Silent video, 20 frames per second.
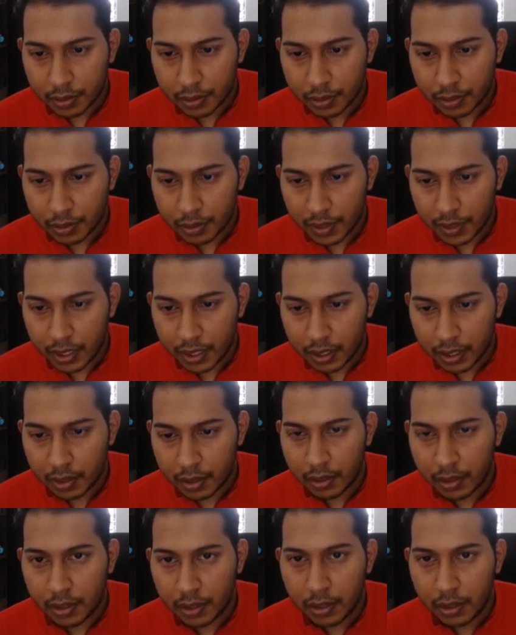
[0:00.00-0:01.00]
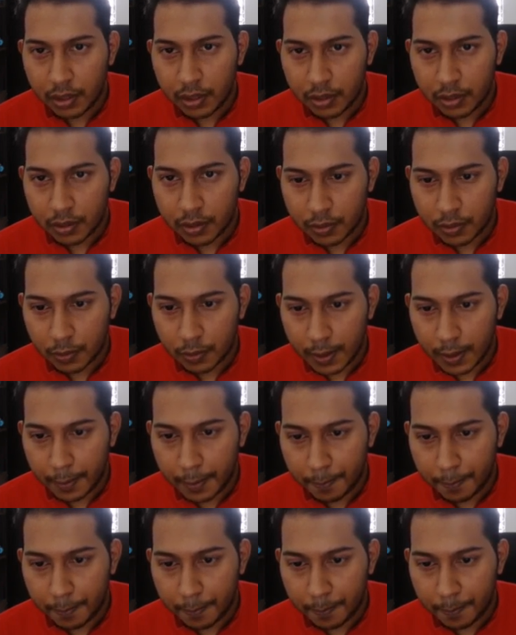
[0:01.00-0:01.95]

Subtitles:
3 square